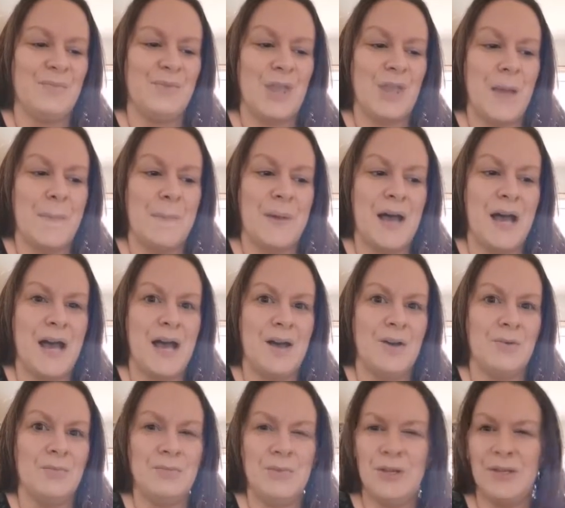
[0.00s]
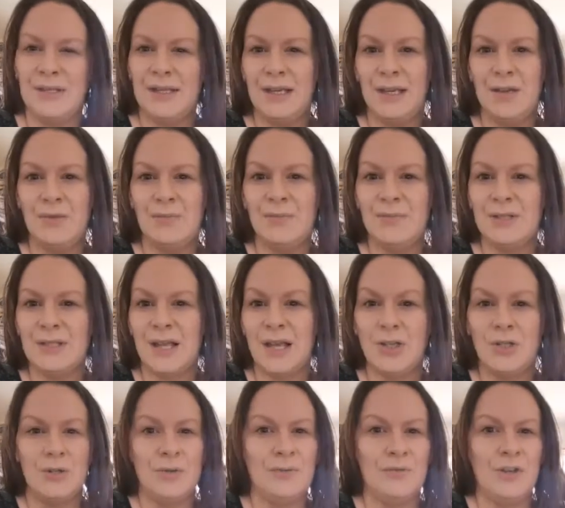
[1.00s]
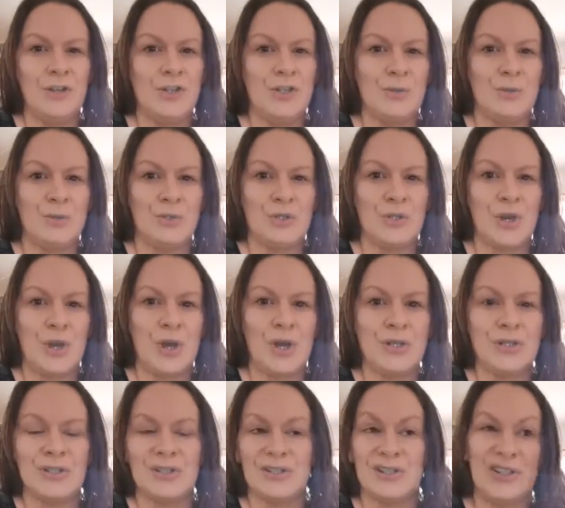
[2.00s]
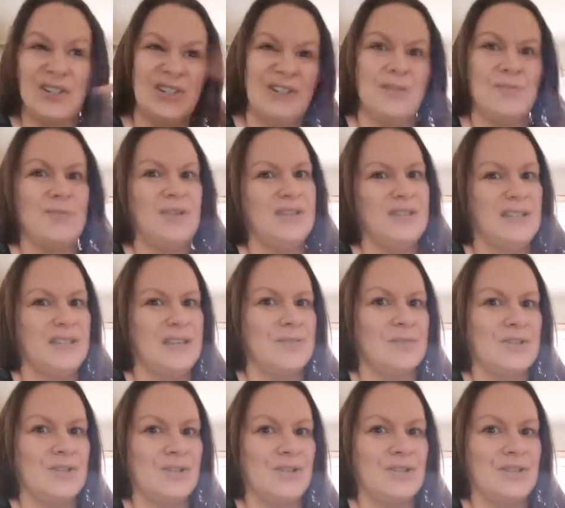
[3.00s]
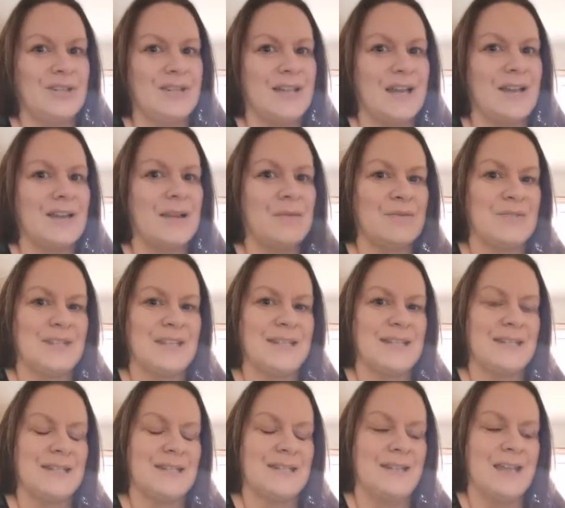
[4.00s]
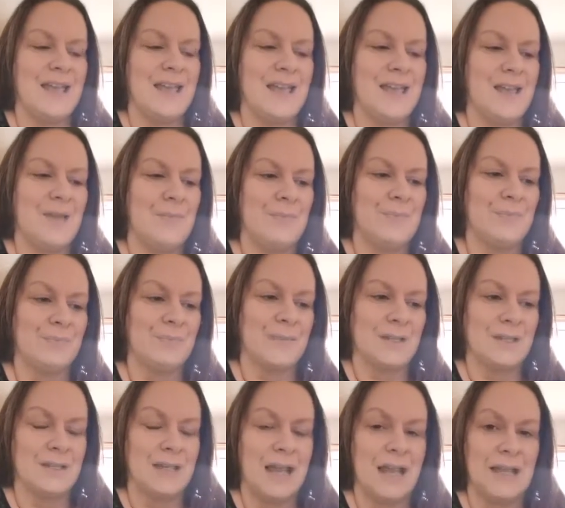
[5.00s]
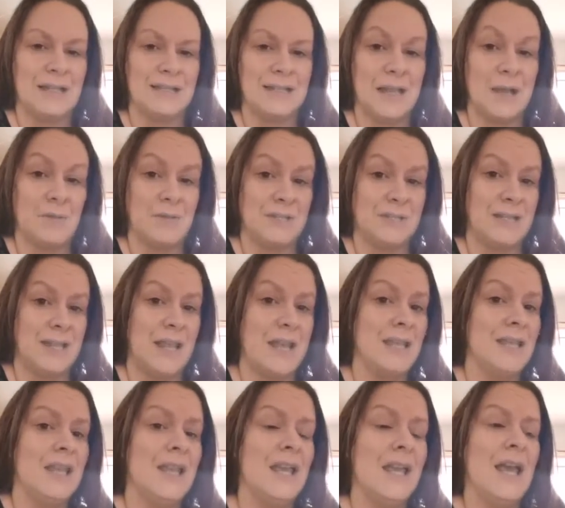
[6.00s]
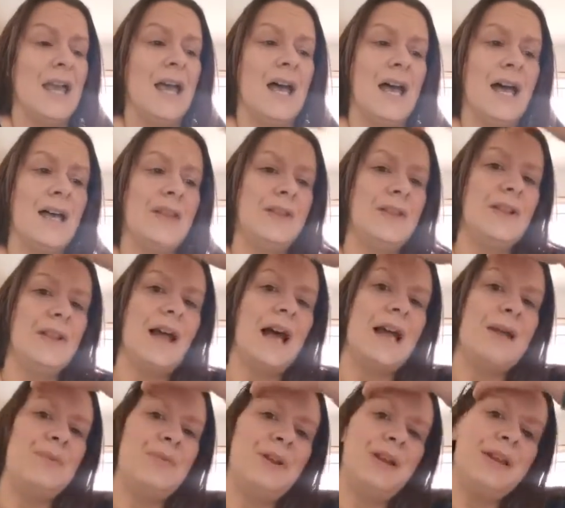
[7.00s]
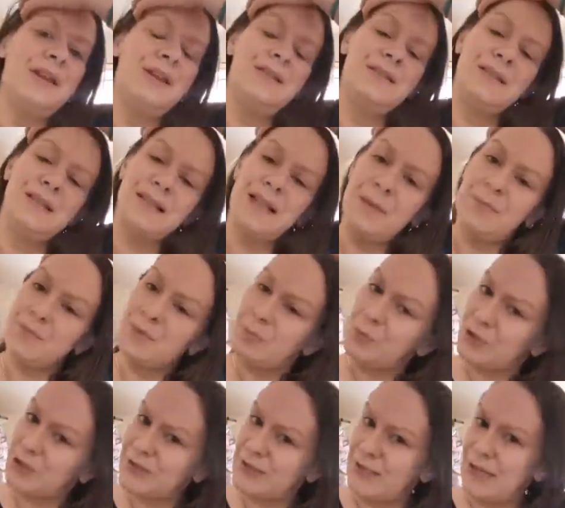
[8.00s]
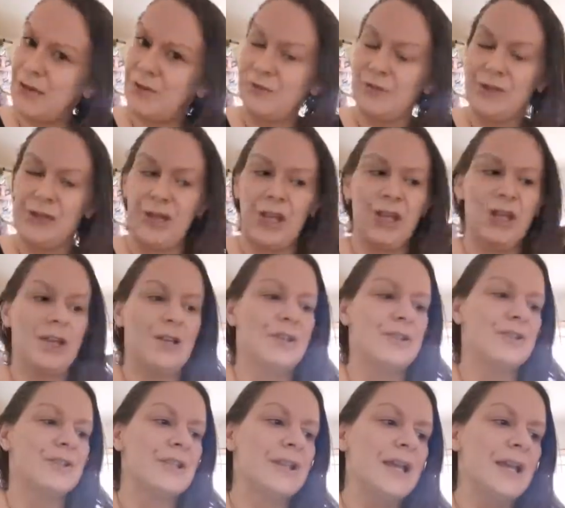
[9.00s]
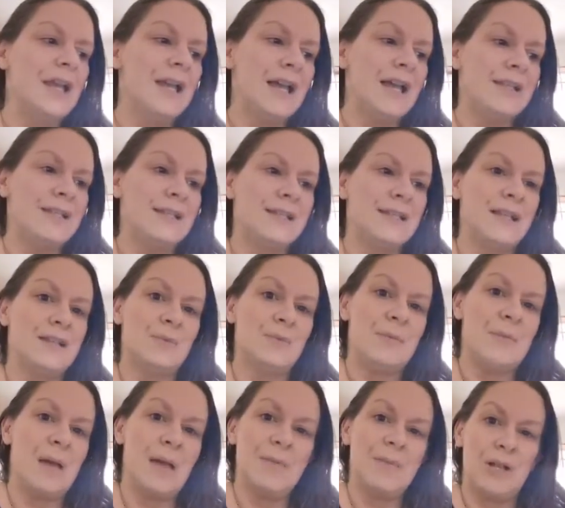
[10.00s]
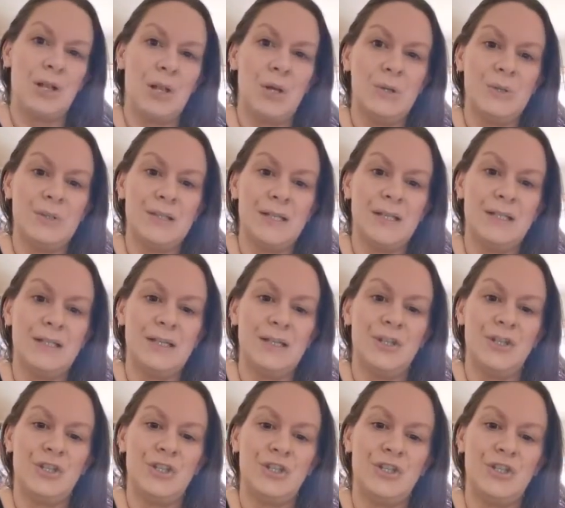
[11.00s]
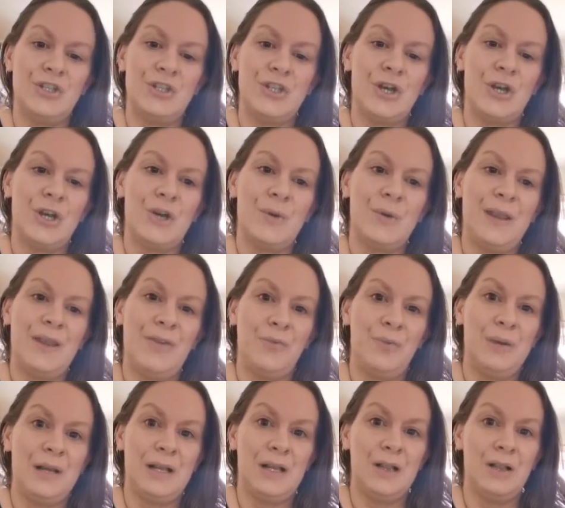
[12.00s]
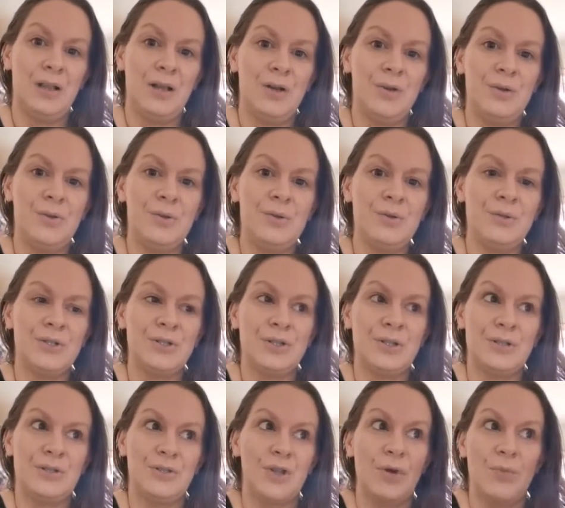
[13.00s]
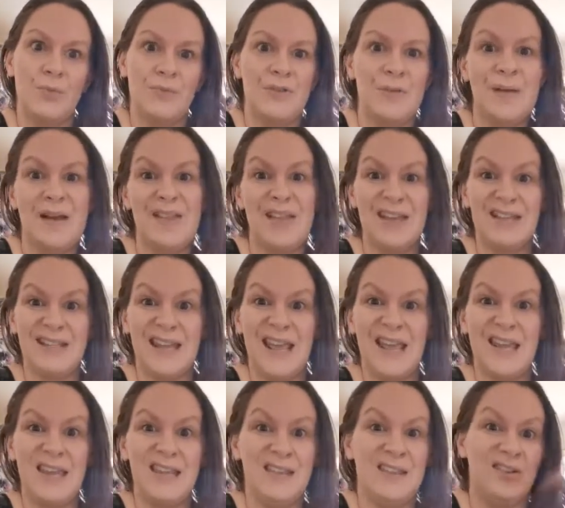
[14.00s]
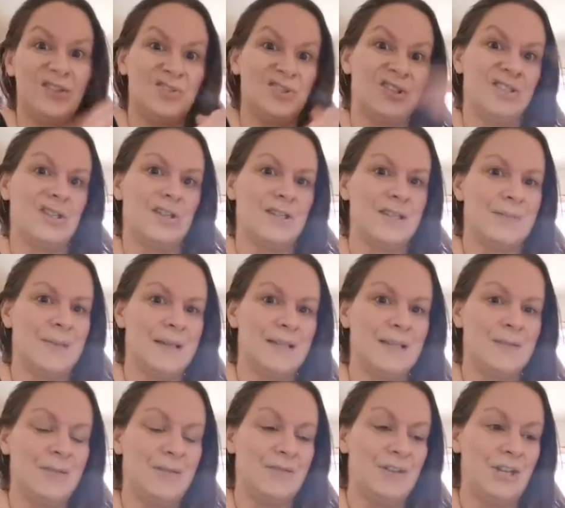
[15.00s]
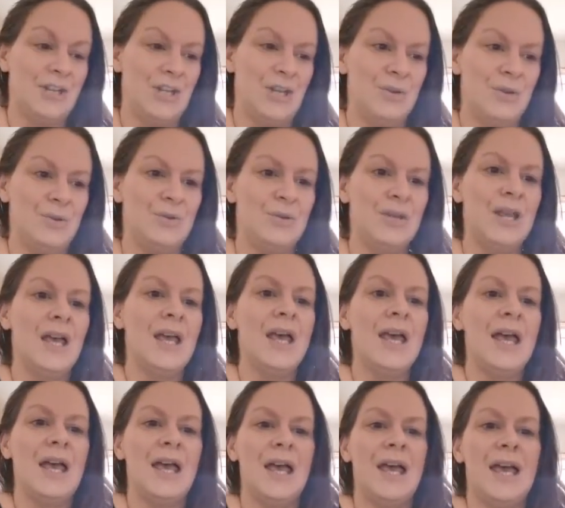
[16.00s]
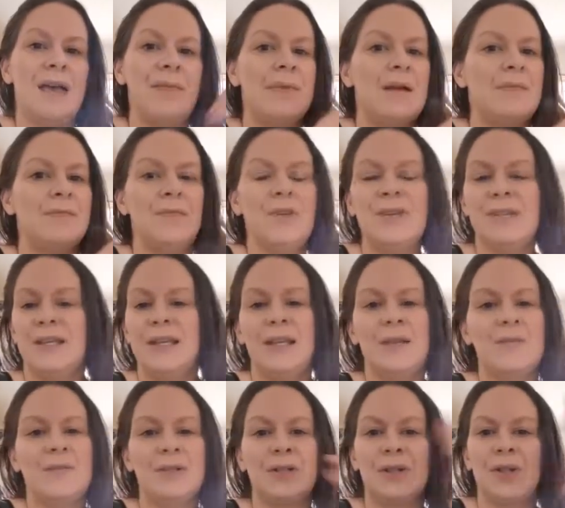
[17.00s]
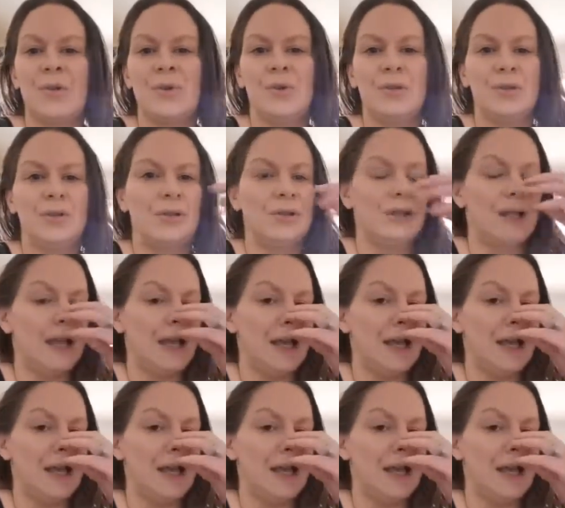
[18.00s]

about museums that are doing virtual tours, because loads of the museums are shutting down. I was in our town today, and the library stamped books out for the girls and said we might be closing. So if we're closed, don't worry about that date, they'll just automatically be renewed. And museums local